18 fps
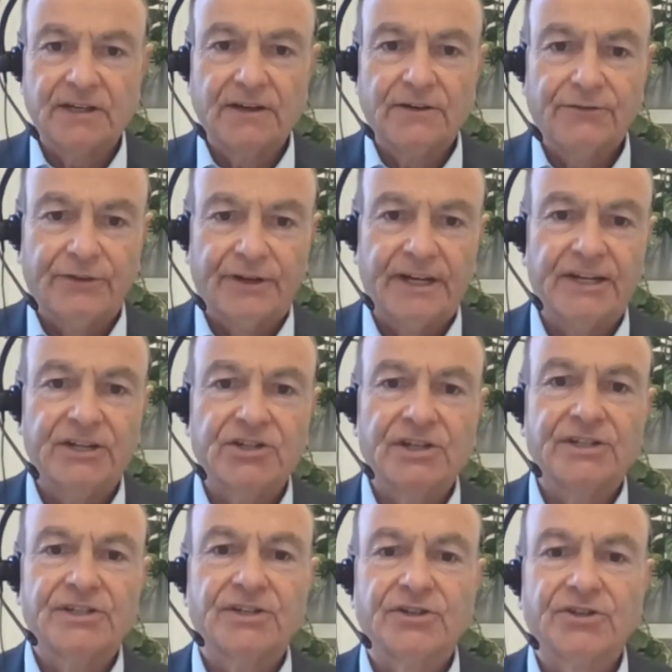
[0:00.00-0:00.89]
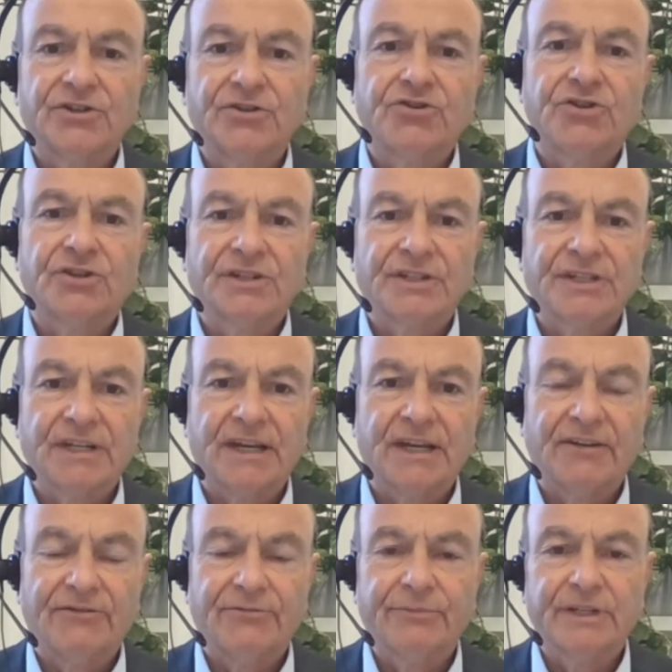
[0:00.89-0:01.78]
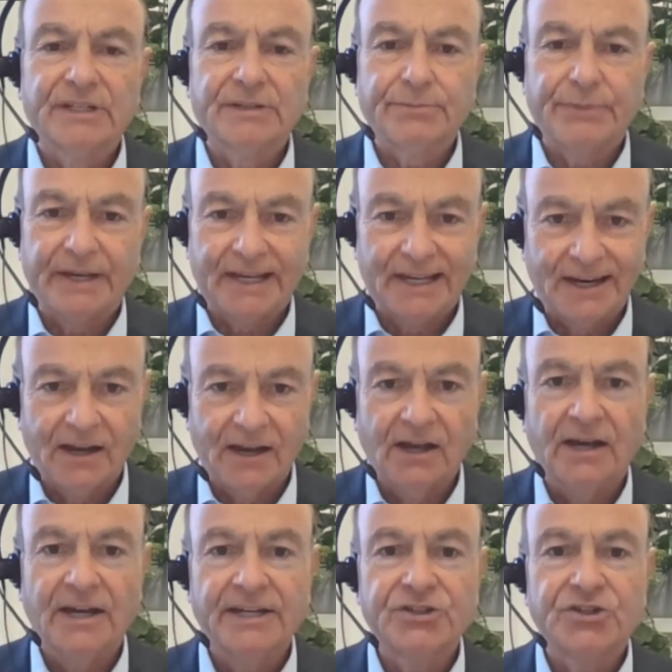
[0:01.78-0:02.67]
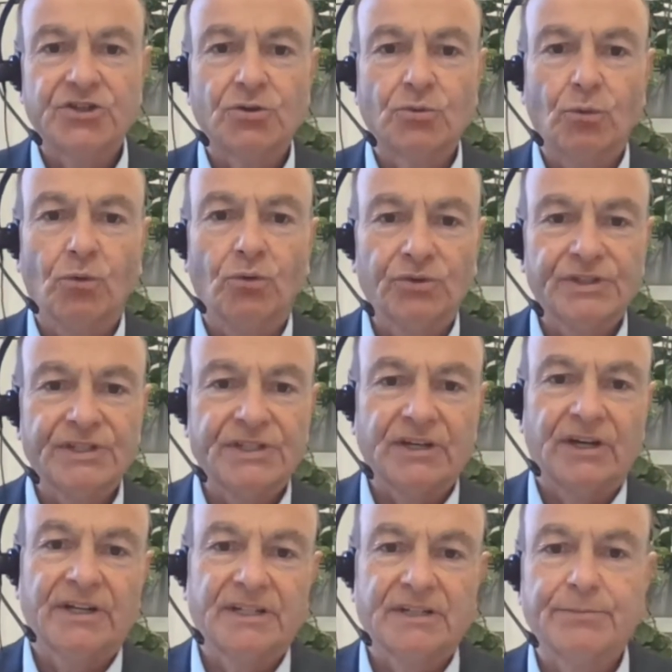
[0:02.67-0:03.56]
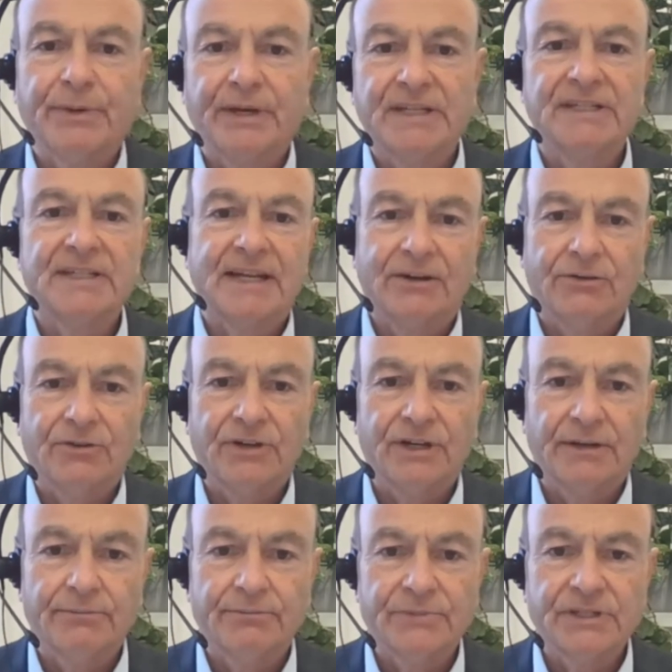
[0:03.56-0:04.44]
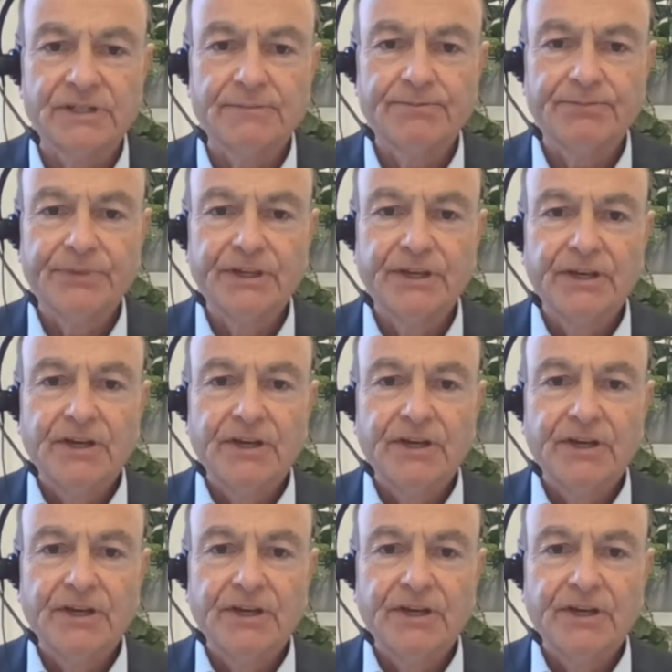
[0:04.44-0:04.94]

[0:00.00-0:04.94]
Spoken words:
financial institutions and governments being aligned towards science-based outcomes,